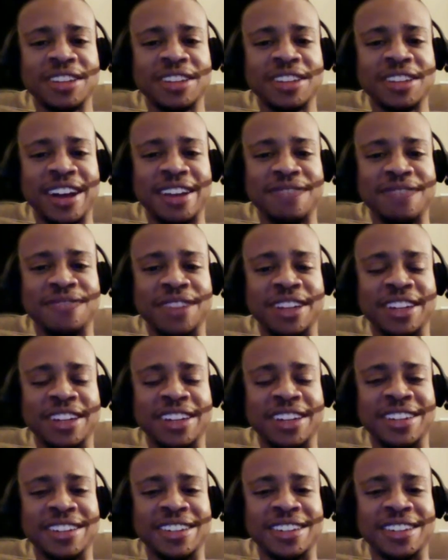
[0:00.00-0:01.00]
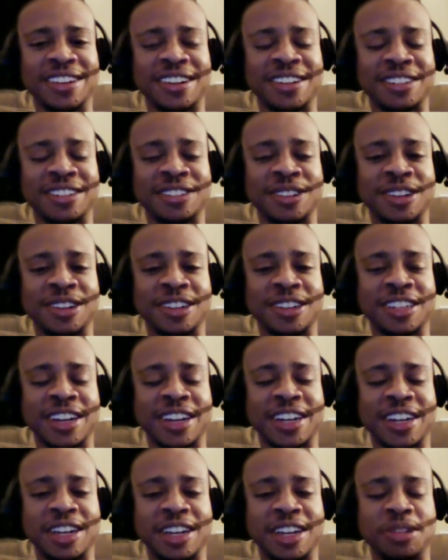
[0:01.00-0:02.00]
And then some other like villains
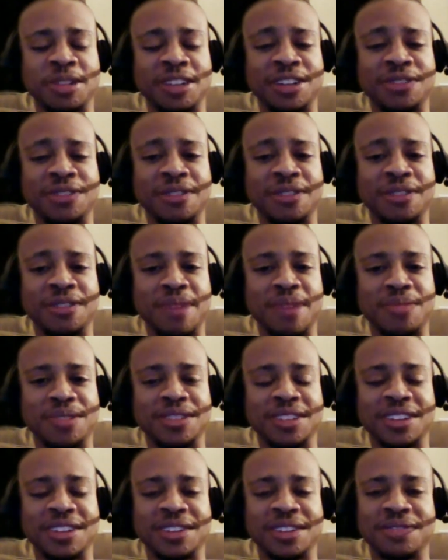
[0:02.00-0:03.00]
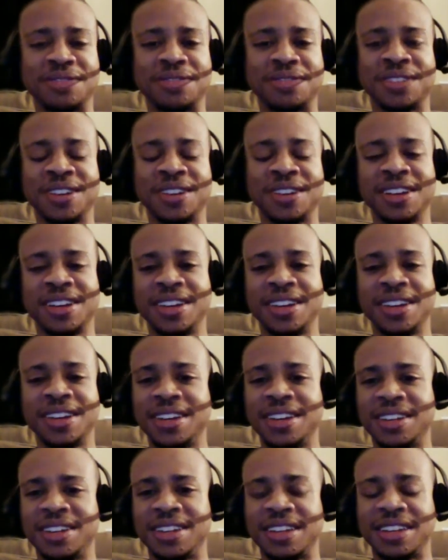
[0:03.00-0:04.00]
are sort of sucking up to different members of
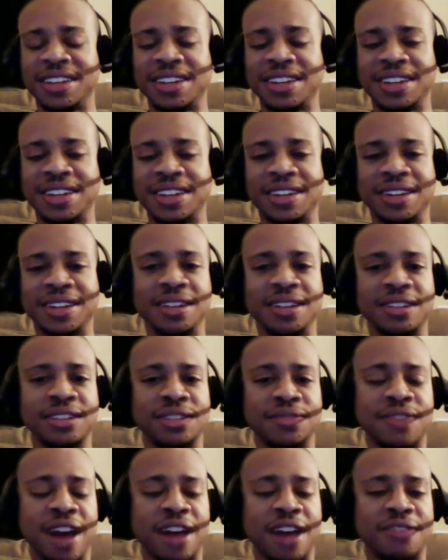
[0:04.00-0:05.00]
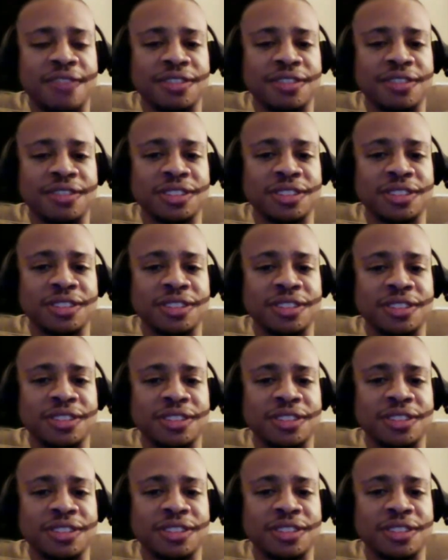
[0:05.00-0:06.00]
the
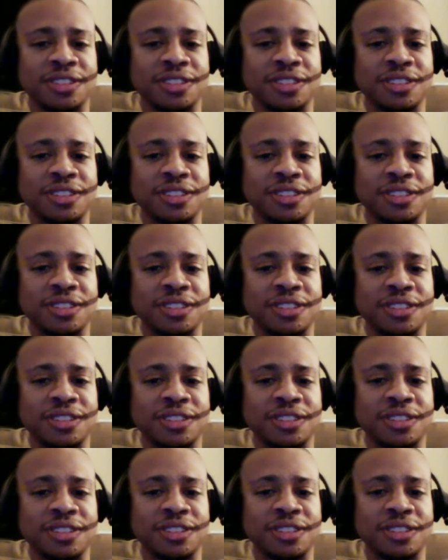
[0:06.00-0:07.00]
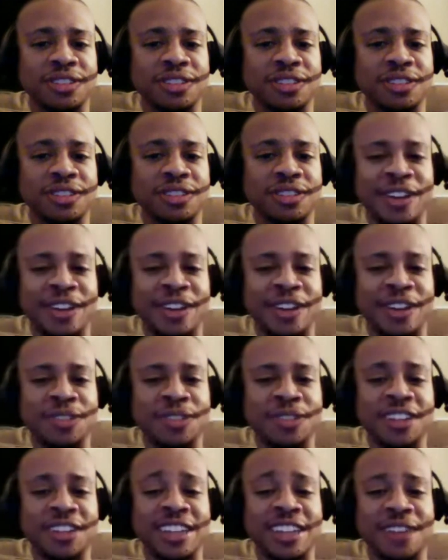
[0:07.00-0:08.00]
survivors.
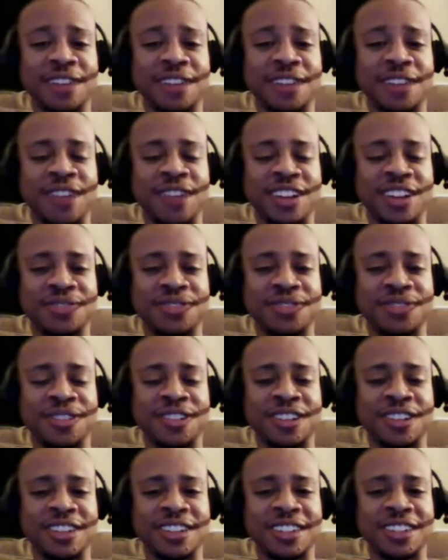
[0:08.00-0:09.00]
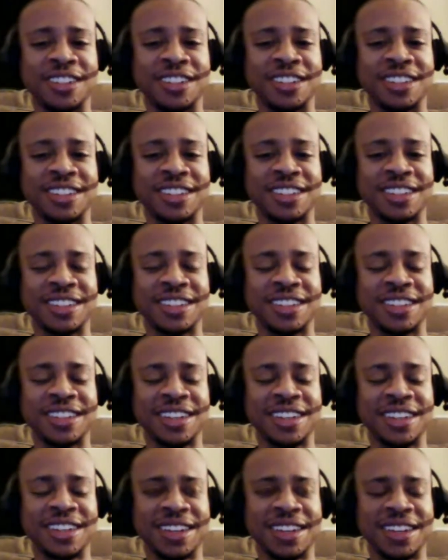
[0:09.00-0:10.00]
And like the only person that's not falling for it
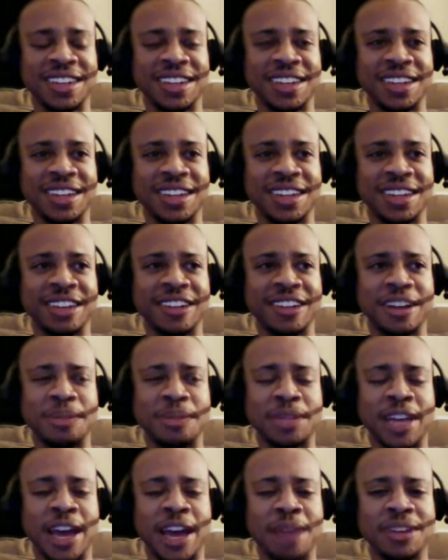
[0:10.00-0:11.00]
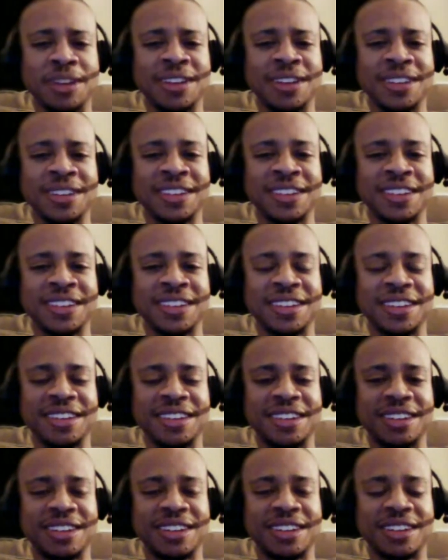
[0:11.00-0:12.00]
is, I think her name's
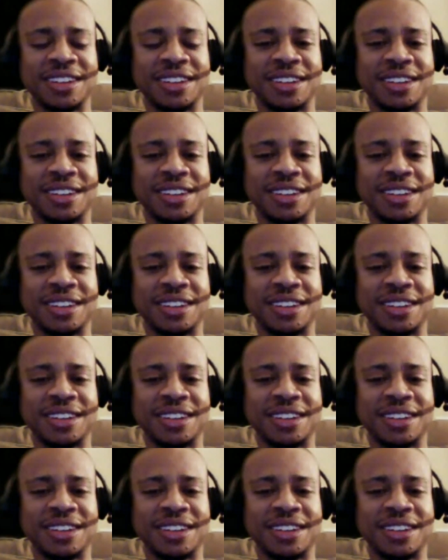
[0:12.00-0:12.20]
Cammy,